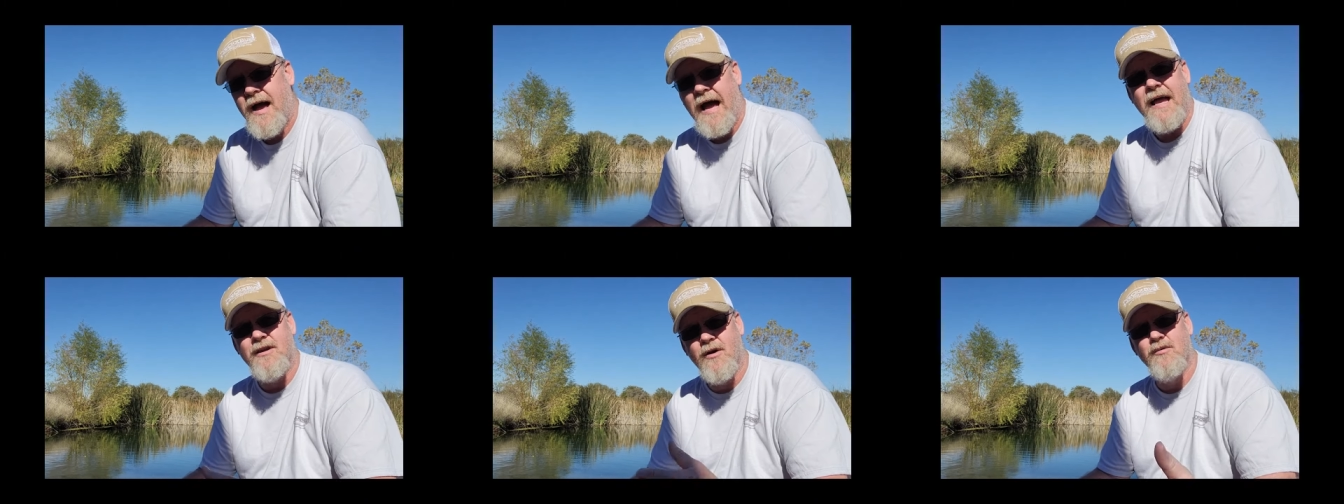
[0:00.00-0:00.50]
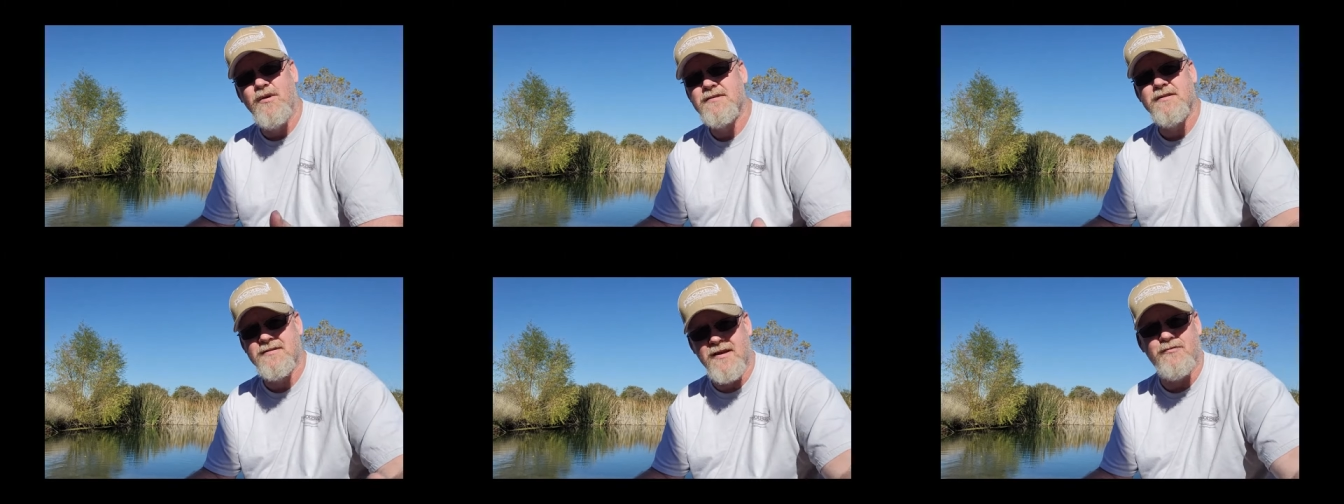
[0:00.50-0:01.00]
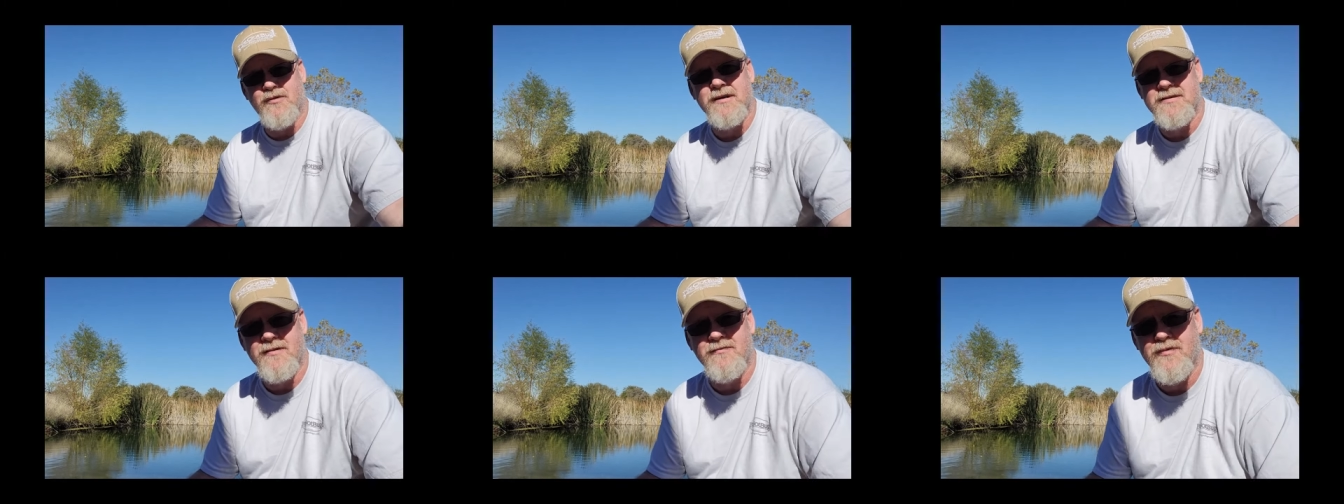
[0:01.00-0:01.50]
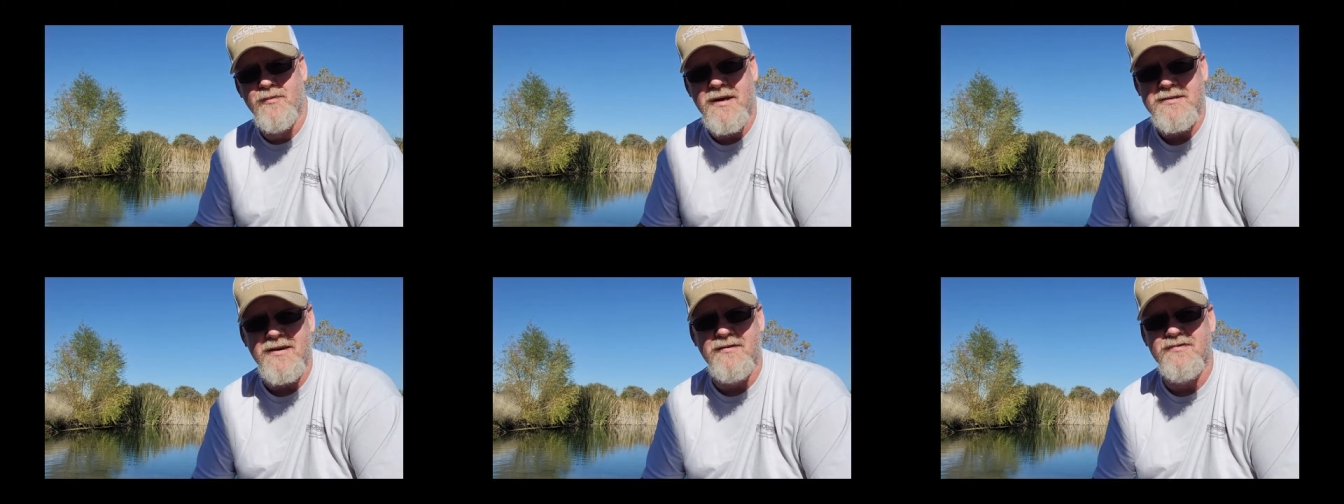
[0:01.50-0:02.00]
I know this because I've raised some for
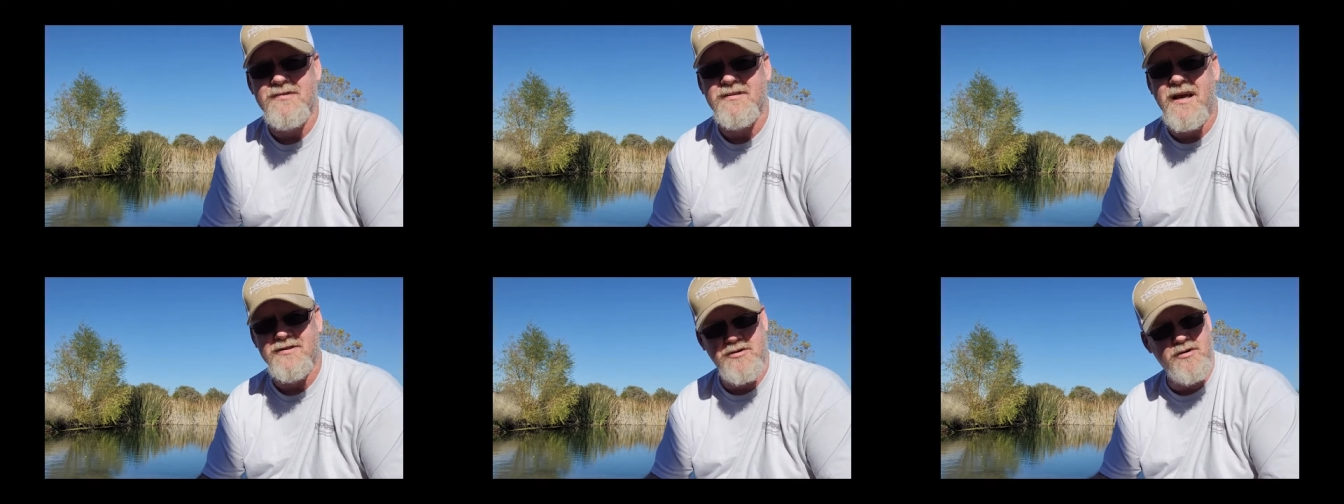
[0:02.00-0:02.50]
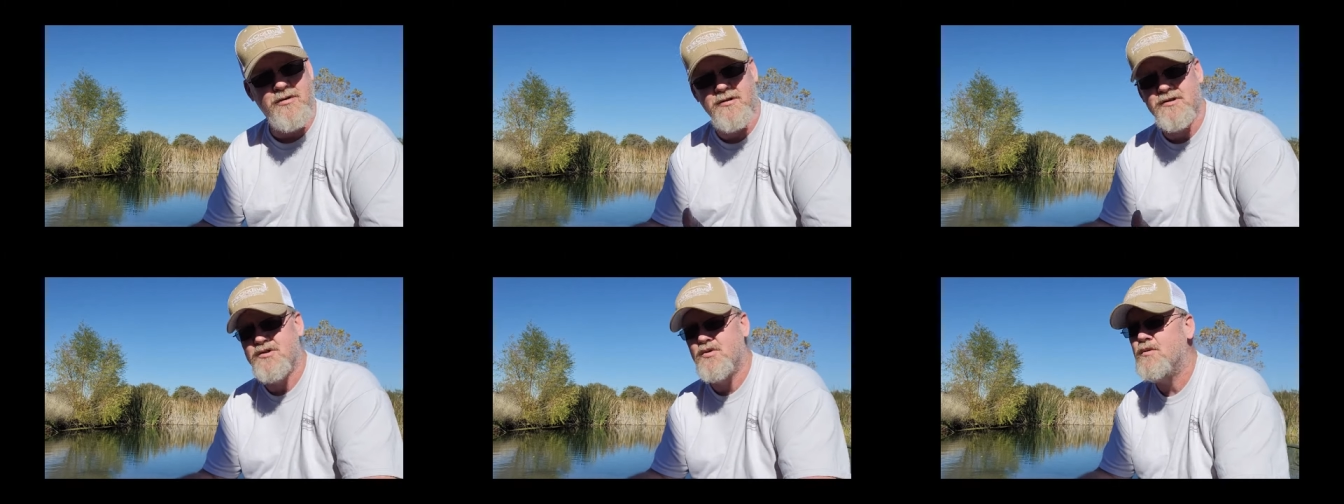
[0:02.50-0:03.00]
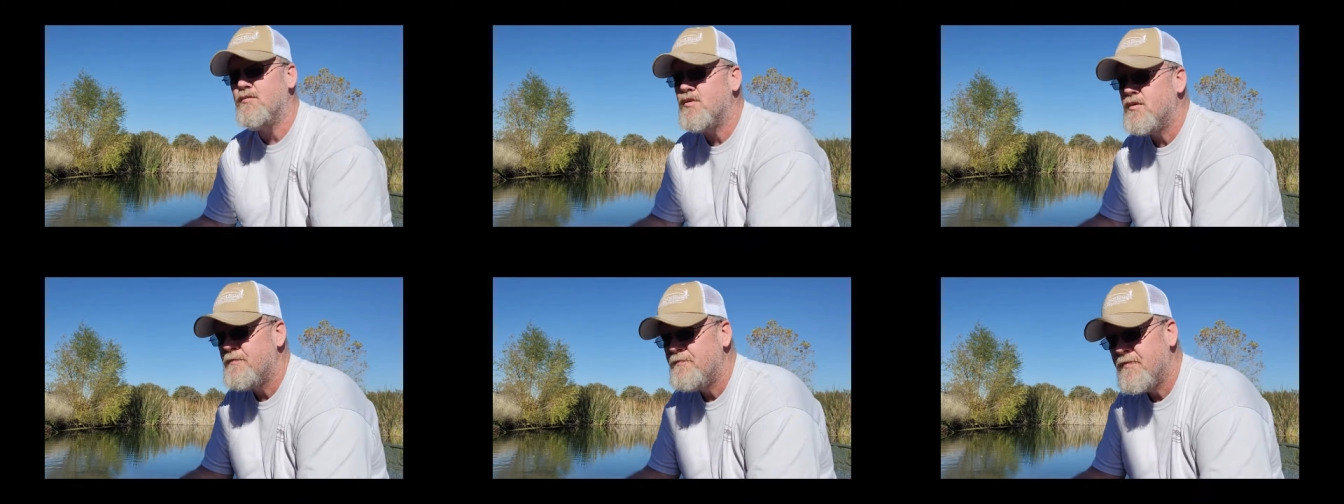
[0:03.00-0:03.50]
myself this last year and it's doable.